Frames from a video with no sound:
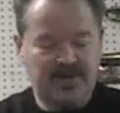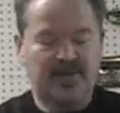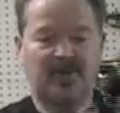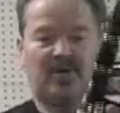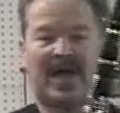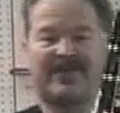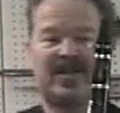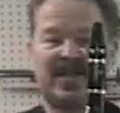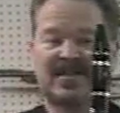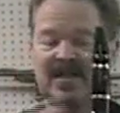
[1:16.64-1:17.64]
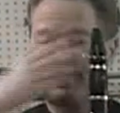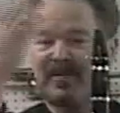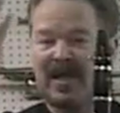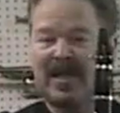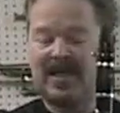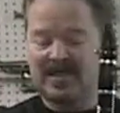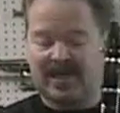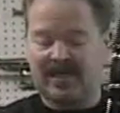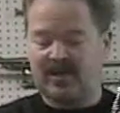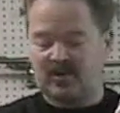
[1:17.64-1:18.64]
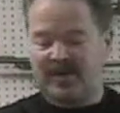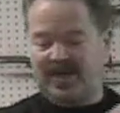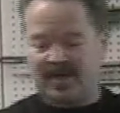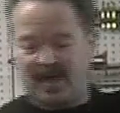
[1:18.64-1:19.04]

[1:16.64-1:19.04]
do. After you get done playing, you take your reed